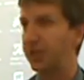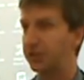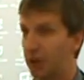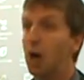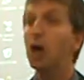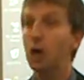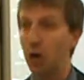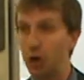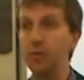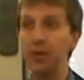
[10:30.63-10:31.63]
is
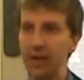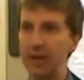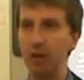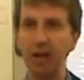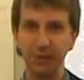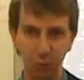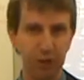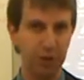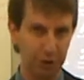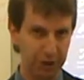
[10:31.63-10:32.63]
accumulating lots of
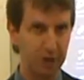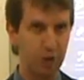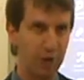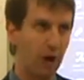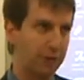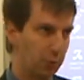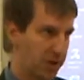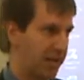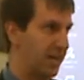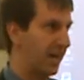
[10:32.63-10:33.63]
research and doing all the
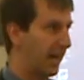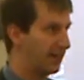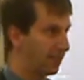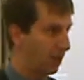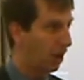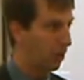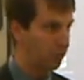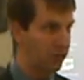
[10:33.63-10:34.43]
reading and other